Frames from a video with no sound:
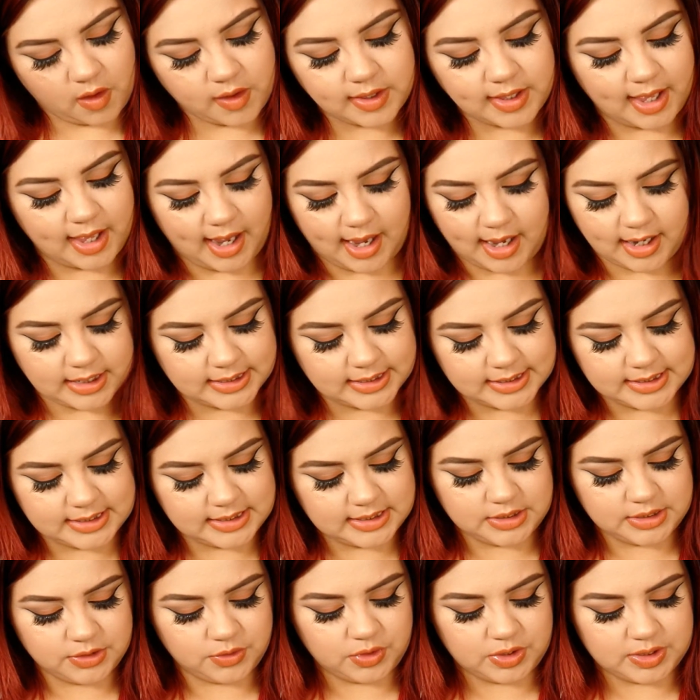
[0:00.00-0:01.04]
Yeah, it
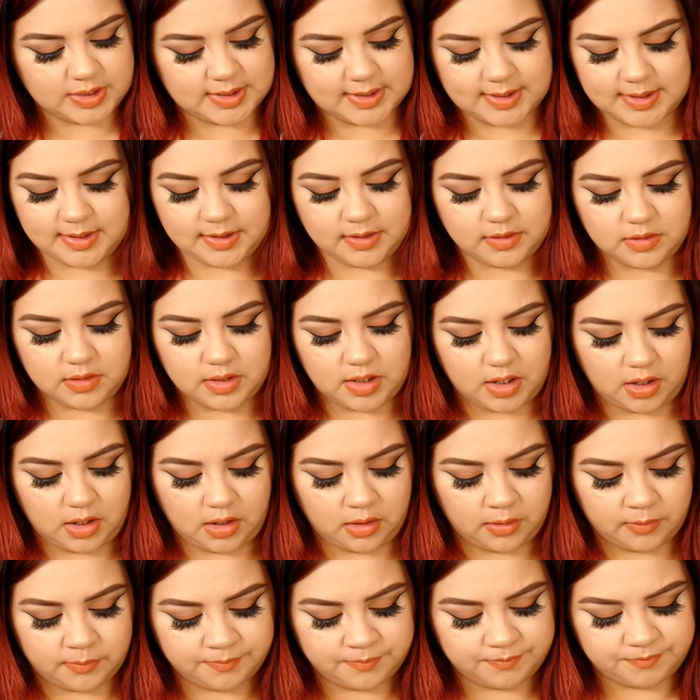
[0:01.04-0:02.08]
still doesn't
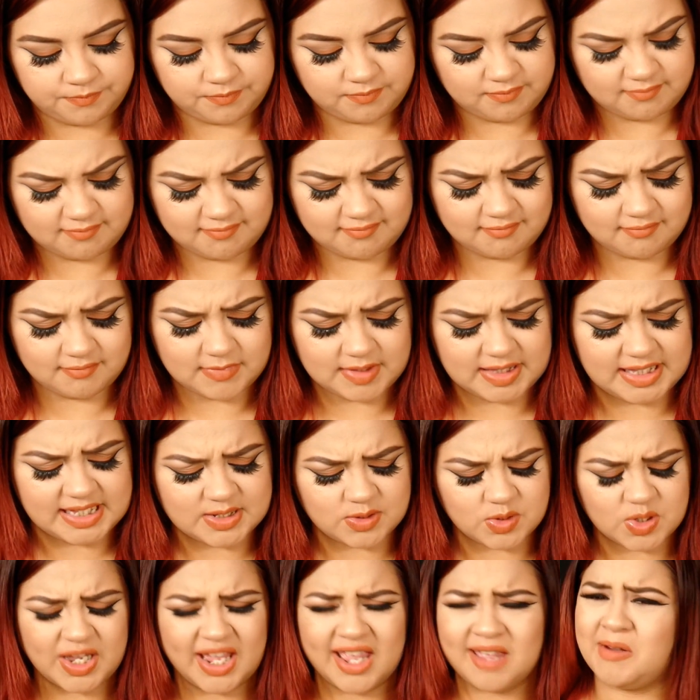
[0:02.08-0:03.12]
um, this
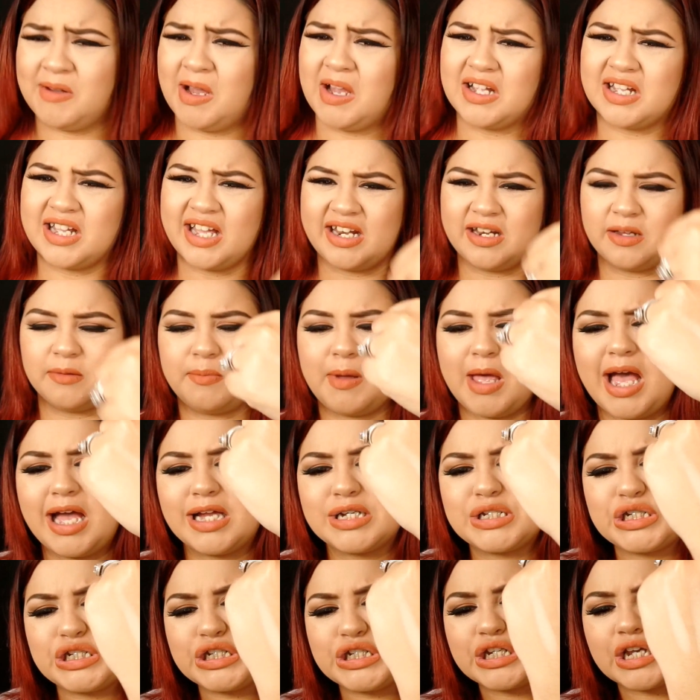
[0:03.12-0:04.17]
one came out kind of
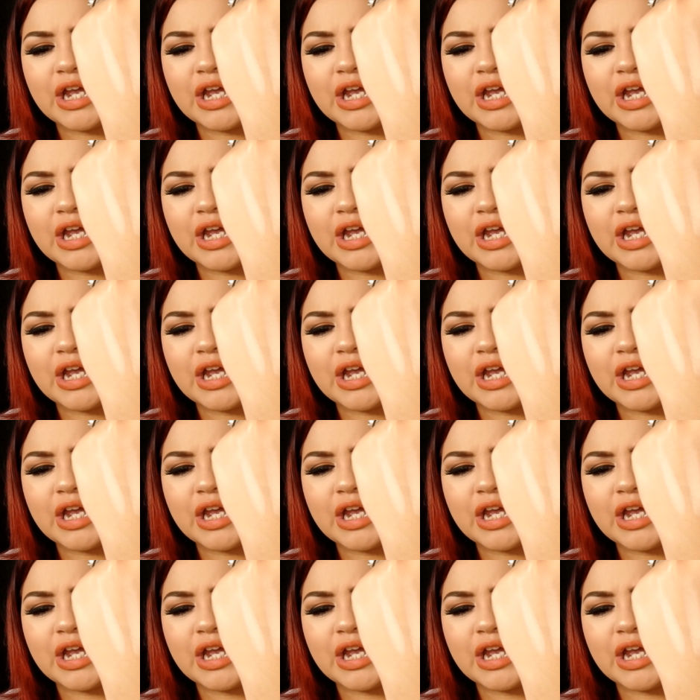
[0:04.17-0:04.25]
patchy,